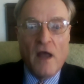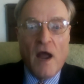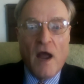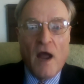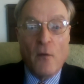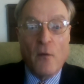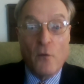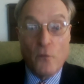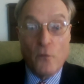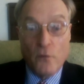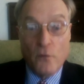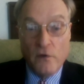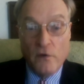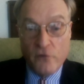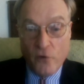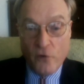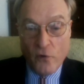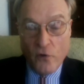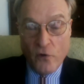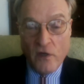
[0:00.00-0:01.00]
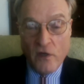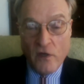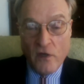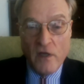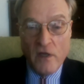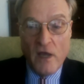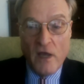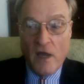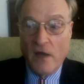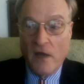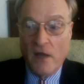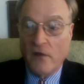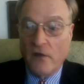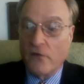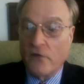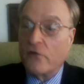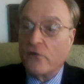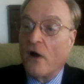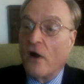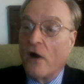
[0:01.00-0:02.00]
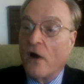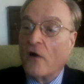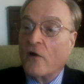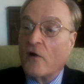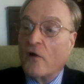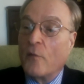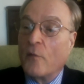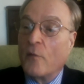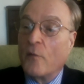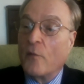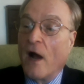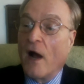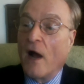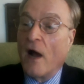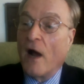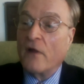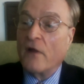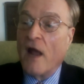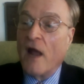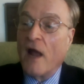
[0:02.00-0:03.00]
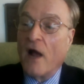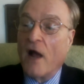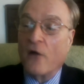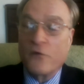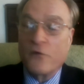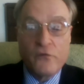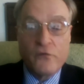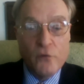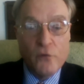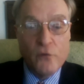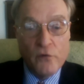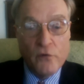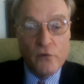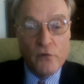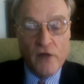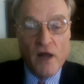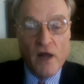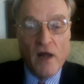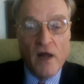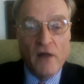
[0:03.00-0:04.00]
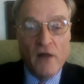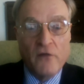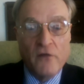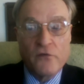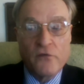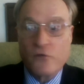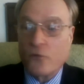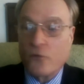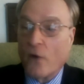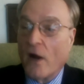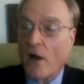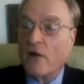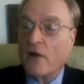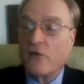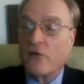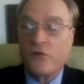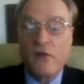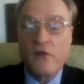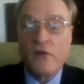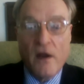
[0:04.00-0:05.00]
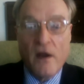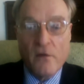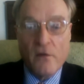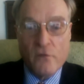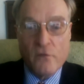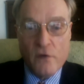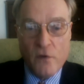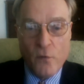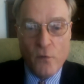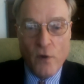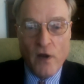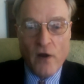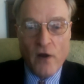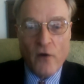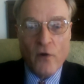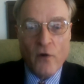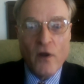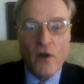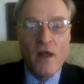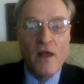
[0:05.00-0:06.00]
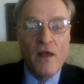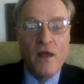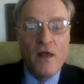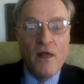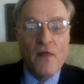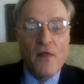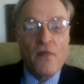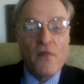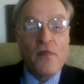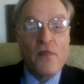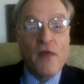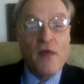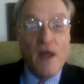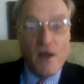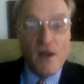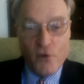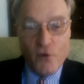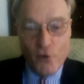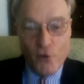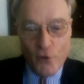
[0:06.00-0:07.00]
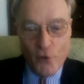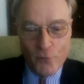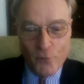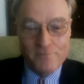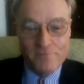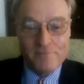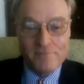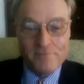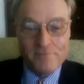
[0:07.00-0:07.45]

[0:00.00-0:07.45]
I will return again to talk about how suicide strikes everywhere. Thank you.